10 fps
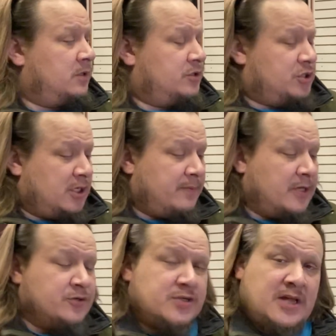G
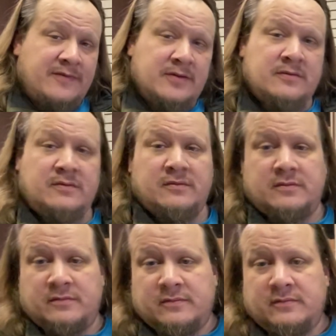major
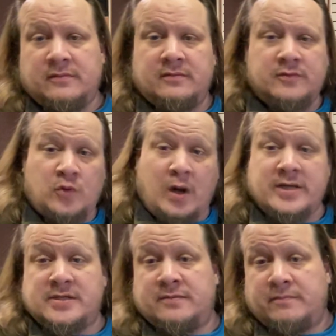7, twice,